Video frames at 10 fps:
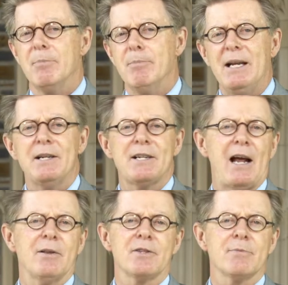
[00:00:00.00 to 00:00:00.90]
many
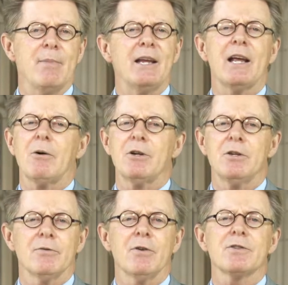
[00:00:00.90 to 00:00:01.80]
talents make our
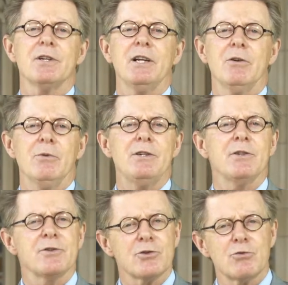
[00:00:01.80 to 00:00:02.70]
university and
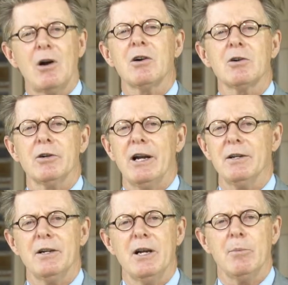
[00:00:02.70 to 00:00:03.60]
region stronger
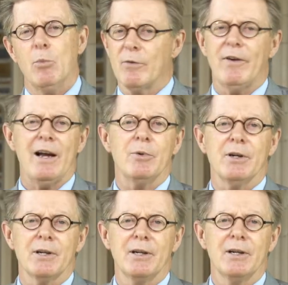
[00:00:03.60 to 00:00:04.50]
and more
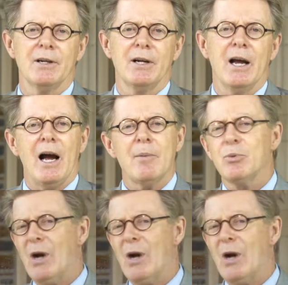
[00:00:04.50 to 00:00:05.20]
vibrant. I'm